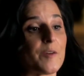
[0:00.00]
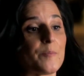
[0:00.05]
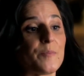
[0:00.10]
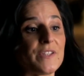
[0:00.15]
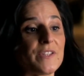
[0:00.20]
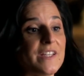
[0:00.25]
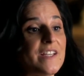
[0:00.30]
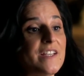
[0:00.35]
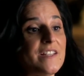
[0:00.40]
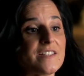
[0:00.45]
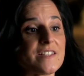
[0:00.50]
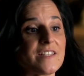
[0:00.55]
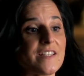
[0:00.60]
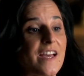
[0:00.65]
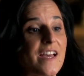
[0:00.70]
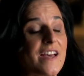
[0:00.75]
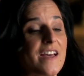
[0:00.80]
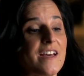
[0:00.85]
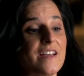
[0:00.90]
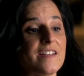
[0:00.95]
The police
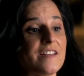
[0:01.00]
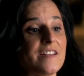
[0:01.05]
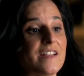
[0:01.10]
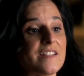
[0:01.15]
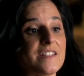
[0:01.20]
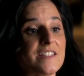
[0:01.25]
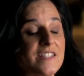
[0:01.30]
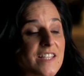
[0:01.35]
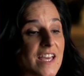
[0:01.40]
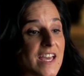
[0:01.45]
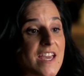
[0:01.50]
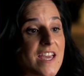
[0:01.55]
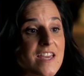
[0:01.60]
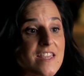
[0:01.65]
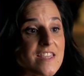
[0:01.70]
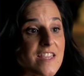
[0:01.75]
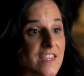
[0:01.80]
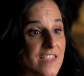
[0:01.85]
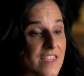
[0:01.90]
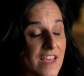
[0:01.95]
can say
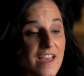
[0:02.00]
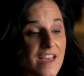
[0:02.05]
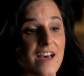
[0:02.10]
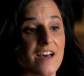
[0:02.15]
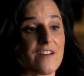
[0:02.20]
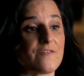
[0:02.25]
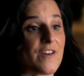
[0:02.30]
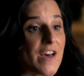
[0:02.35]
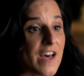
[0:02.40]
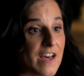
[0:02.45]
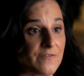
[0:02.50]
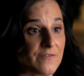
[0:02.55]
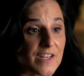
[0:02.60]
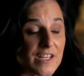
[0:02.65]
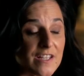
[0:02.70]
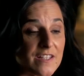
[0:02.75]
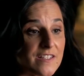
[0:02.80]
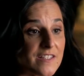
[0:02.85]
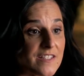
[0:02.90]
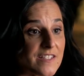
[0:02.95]
that they have
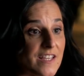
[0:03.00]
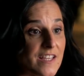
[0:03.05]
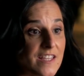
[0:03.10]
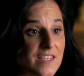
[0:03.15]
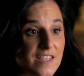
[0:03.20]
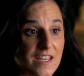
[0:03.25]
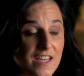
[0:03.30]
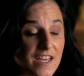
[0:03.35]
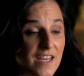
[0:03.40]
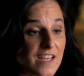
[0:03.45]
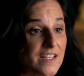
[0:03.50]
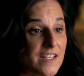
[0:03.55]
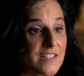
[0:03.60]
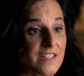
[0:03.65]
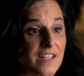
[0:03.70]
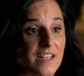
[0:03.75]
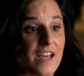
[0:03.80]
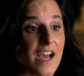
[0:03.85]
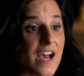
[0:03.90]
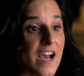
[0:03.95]
evidence in the case
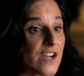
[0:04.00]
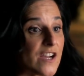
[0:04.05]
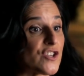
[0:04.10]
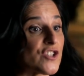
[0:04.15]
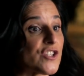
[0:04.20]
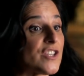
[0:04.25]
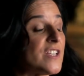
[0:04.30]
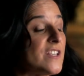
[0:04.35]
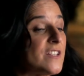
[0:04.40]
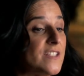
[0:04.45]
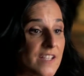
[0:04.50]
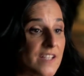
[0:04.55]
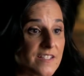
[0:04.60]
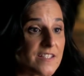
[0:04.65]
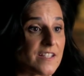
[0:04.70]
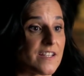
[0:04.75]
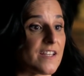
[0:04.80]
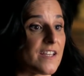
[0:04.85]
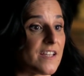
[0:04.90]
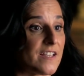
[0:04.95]
that actually doesn't